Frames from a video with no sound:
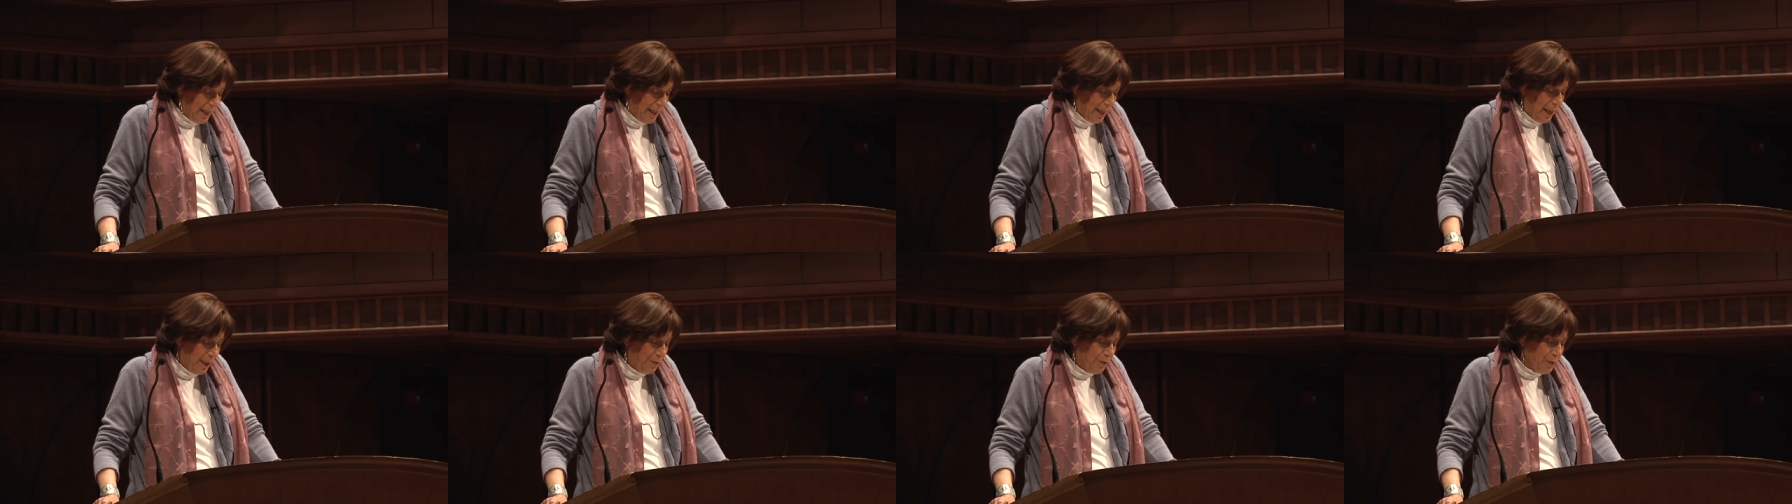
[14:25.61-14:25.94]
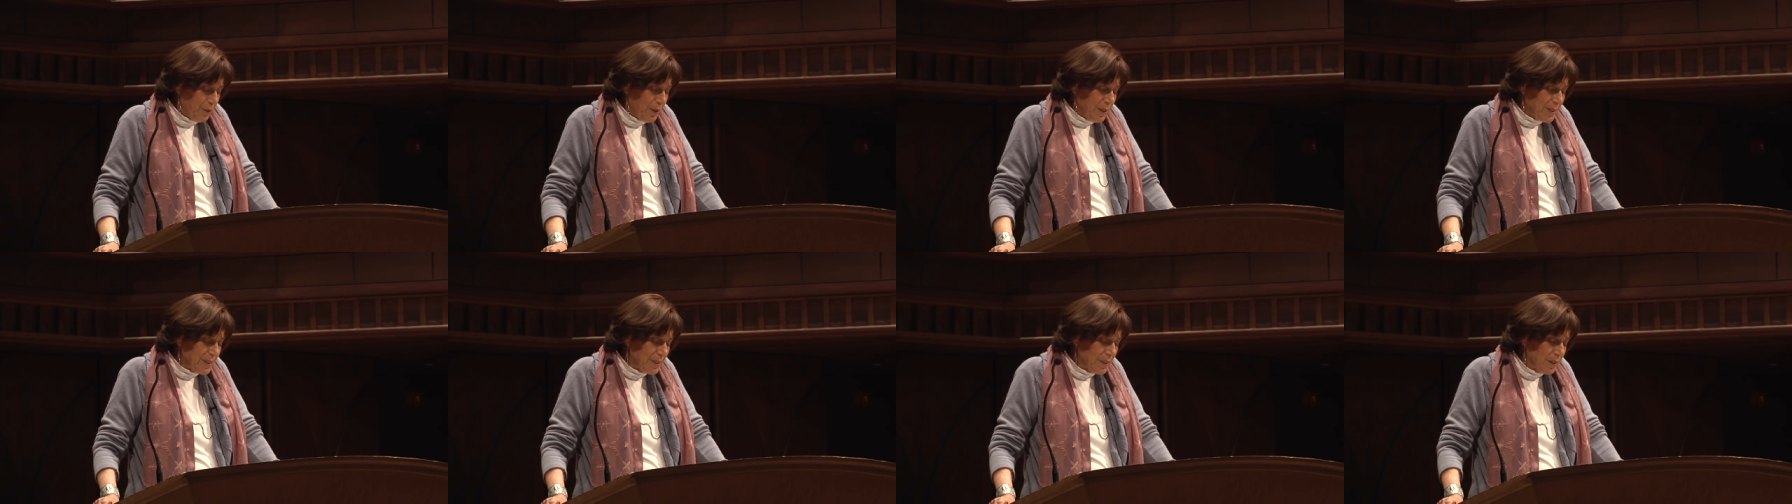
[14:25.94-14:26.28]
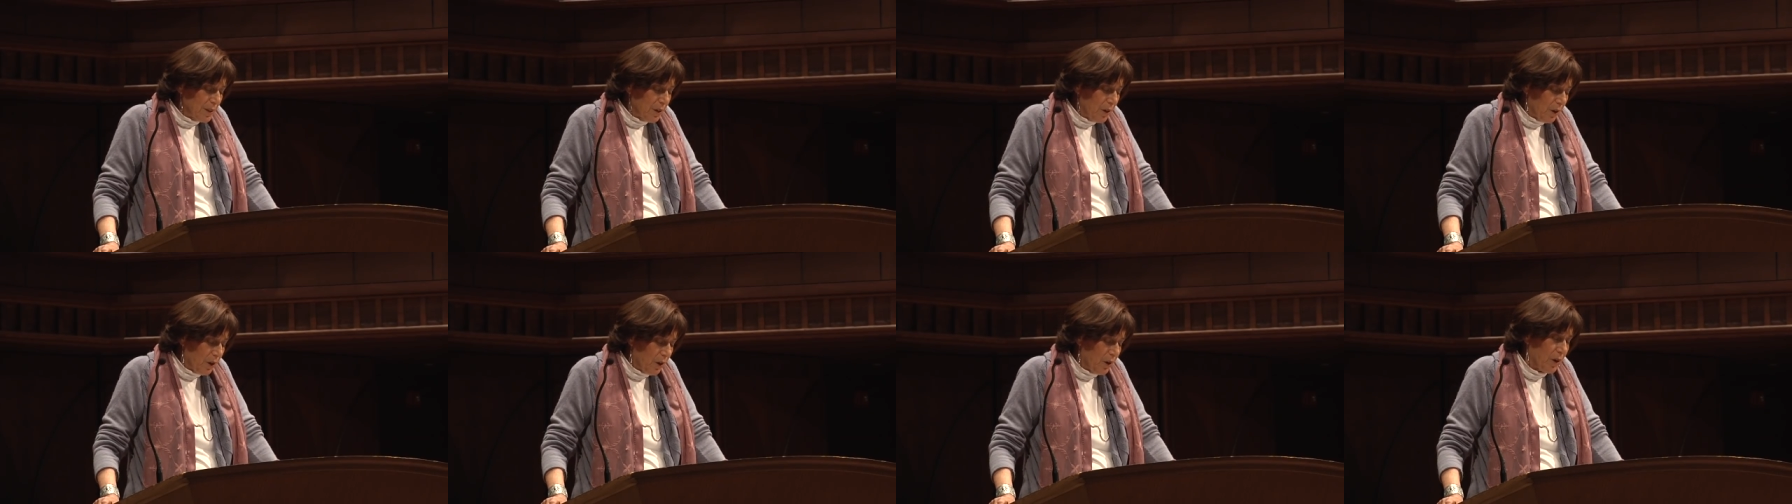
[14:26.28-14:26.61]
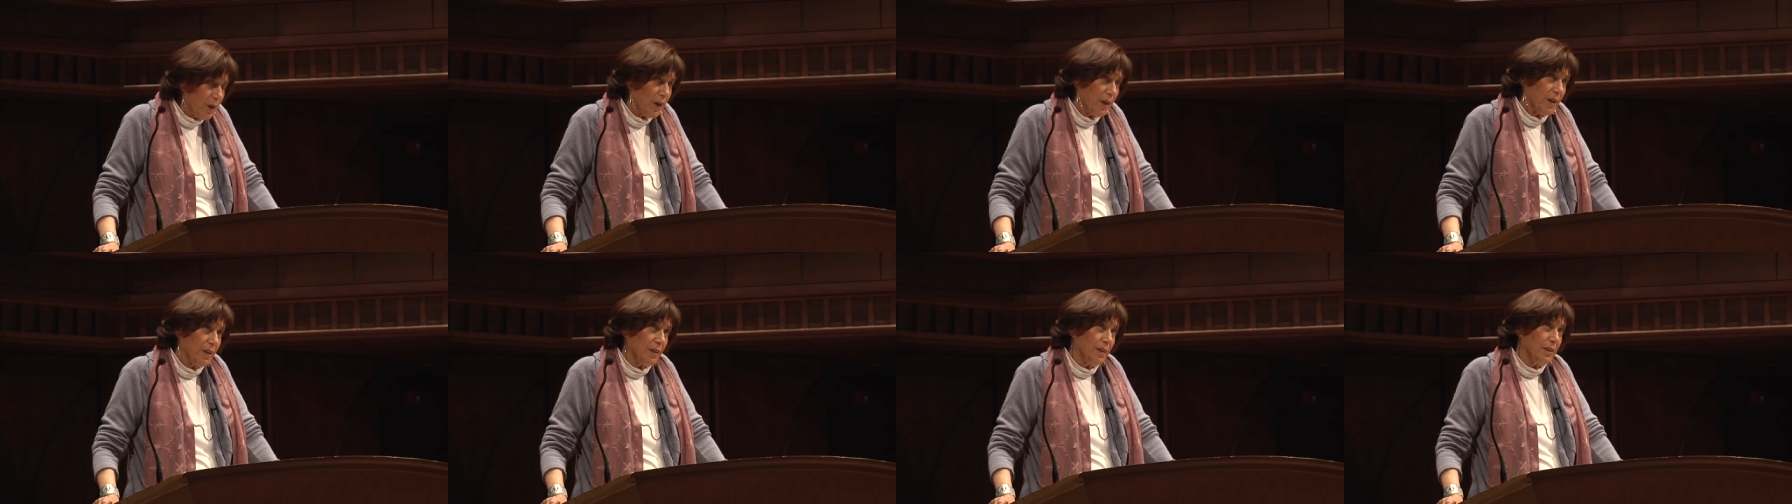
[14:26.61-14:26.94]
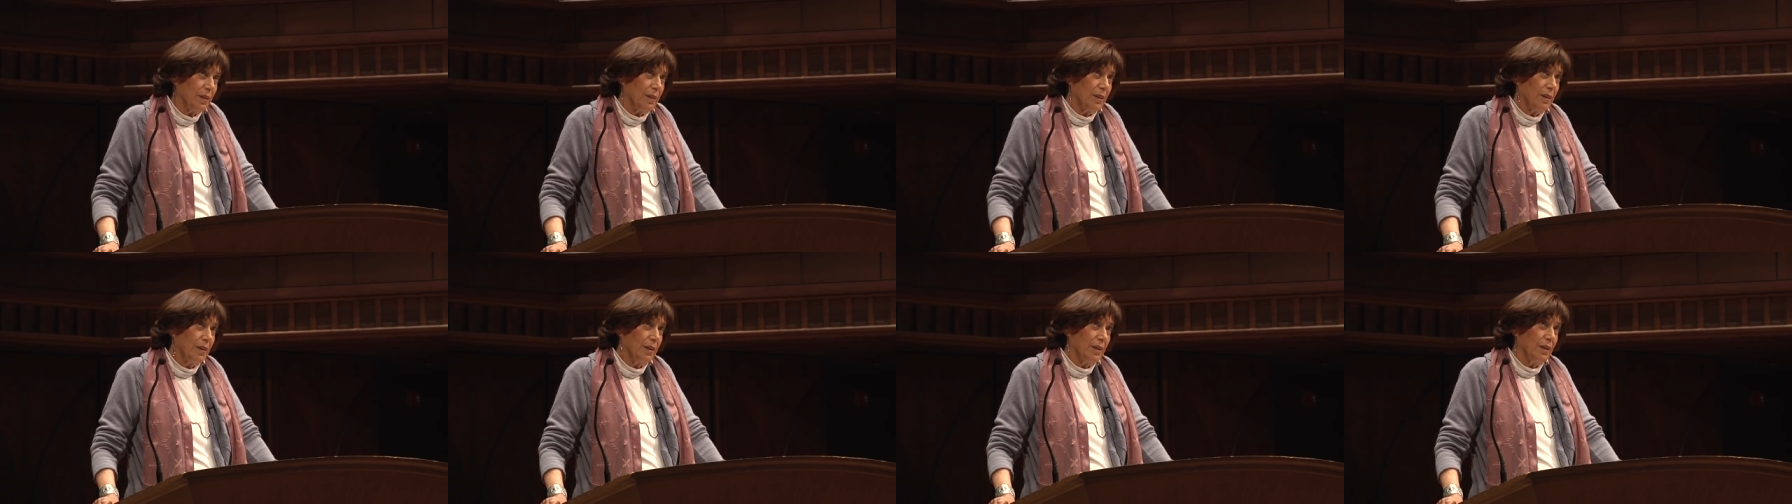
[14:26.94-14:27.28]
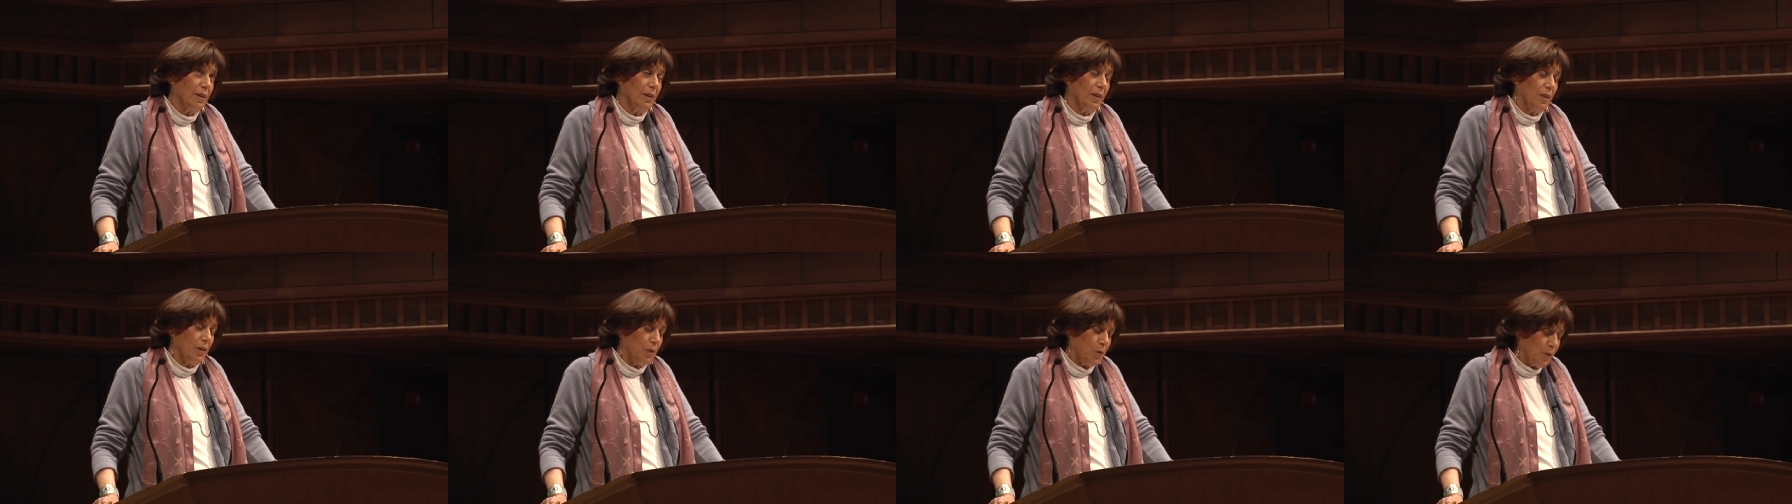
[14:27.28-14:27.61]
If you listen hard,
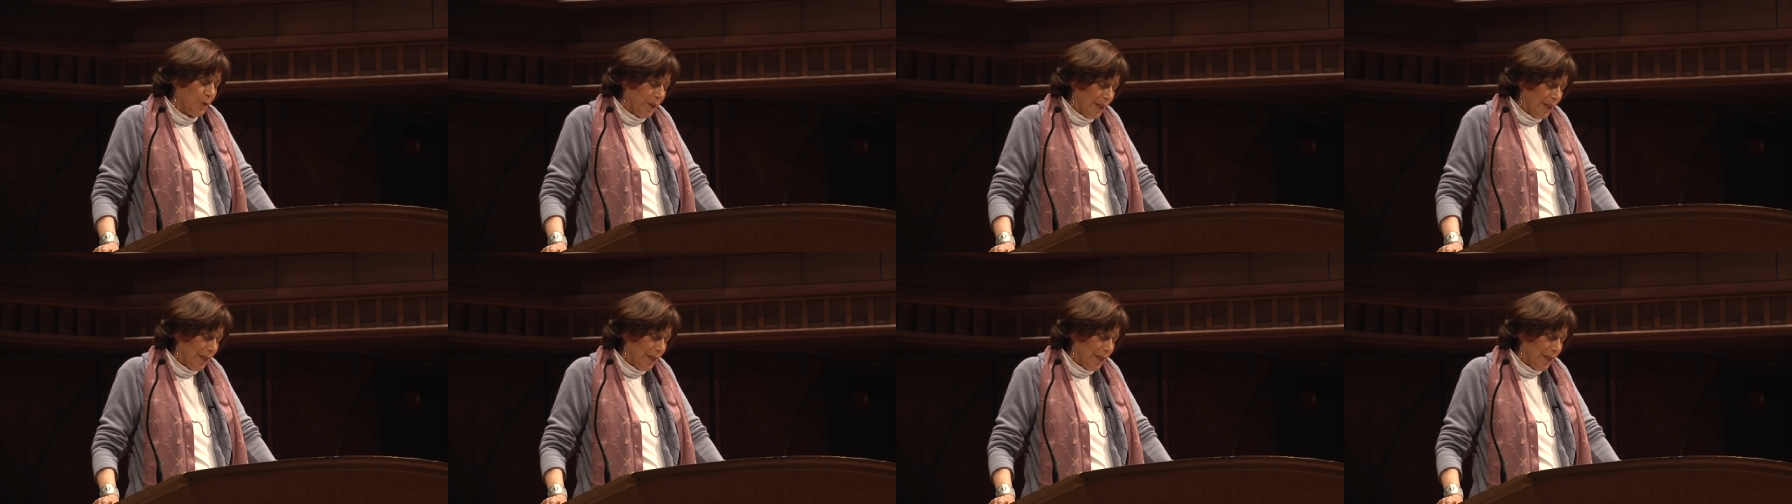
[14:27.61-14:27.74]
you